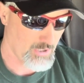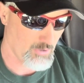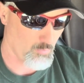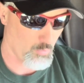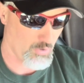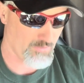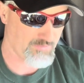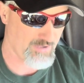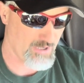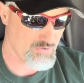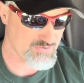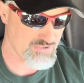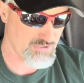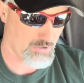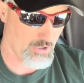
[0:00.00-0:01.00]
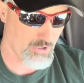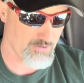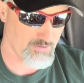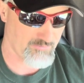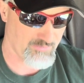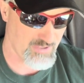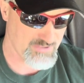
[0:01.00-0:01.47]
and 1,000
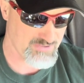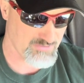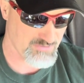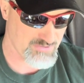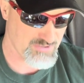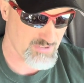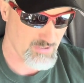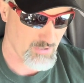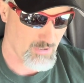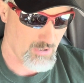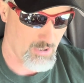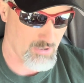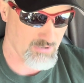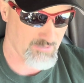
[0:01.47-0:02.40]
other vessels. All